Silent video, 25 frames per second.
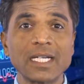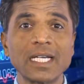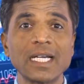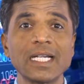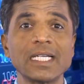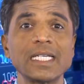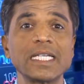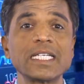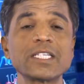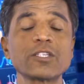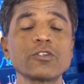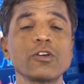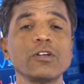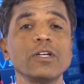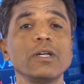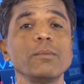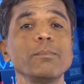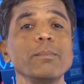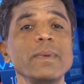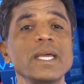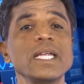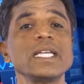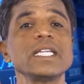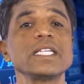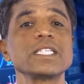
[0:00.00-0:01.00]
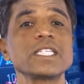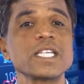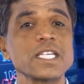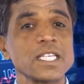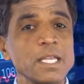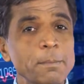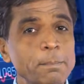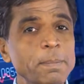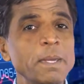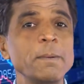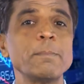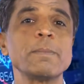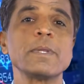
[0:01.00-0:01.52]
and he started managing the
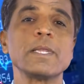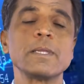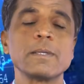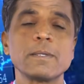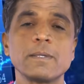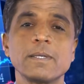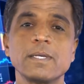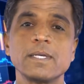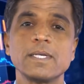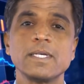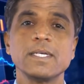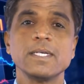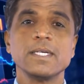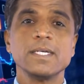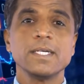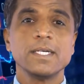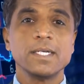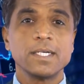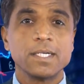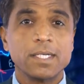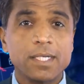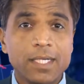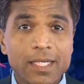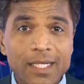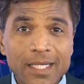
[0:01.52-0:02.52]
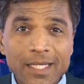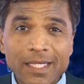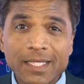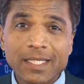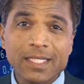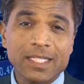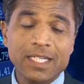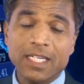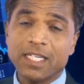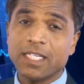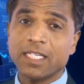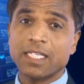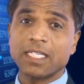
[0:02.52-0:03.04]
people.
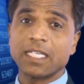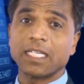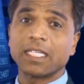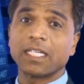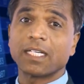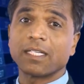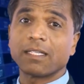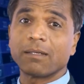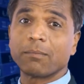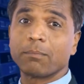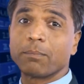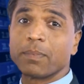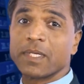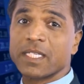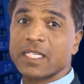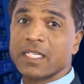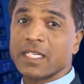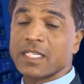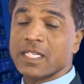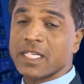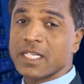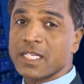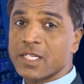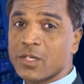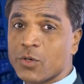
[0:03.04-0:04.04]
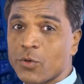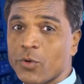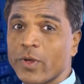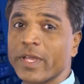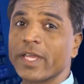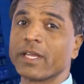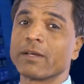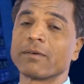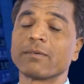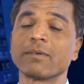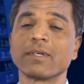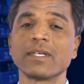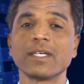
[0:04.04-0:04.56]
Just see that business is
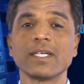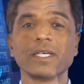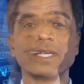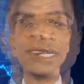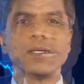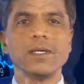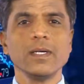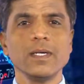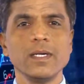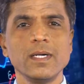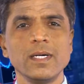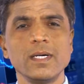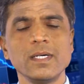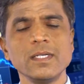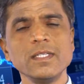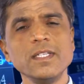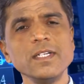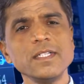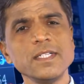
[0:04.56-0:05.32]
growing. At the